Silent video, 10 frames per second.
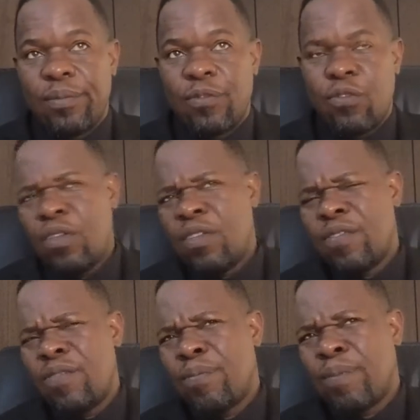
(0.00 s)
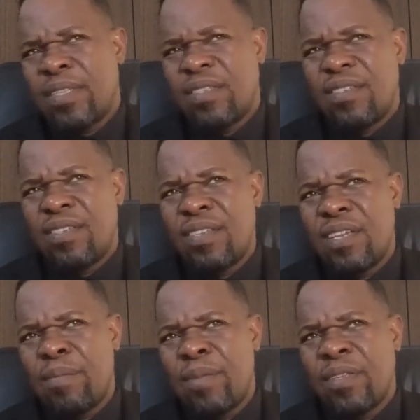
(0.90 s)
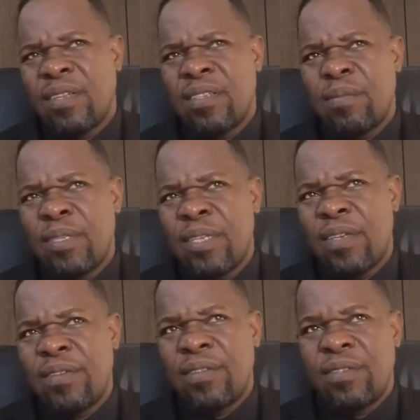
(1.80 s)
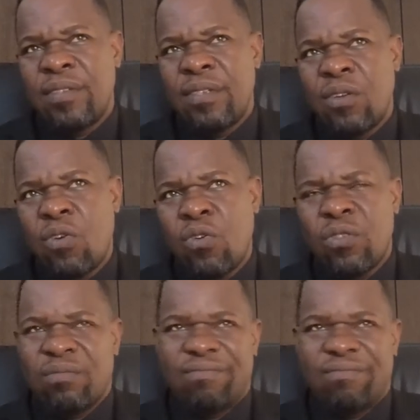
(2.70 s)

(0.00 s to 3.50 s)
So if a party says they can get a better deal in a court,